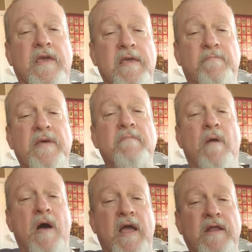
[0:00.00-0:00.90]
Keep in
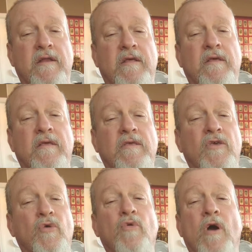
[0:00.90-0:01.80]
mind,
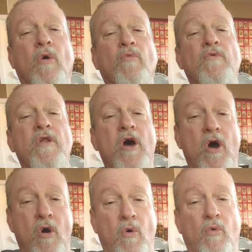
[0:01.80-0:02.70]
you don't
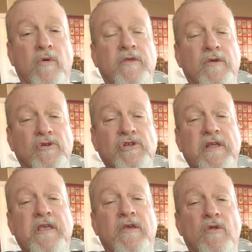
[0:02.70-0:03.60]
know.
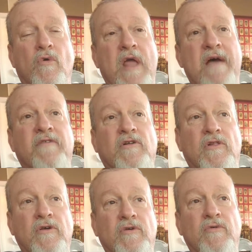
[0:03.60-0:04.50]
Usually you don't have a
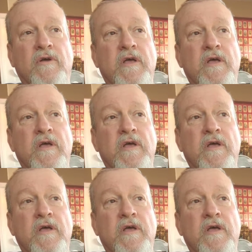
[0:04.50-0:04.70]
clue.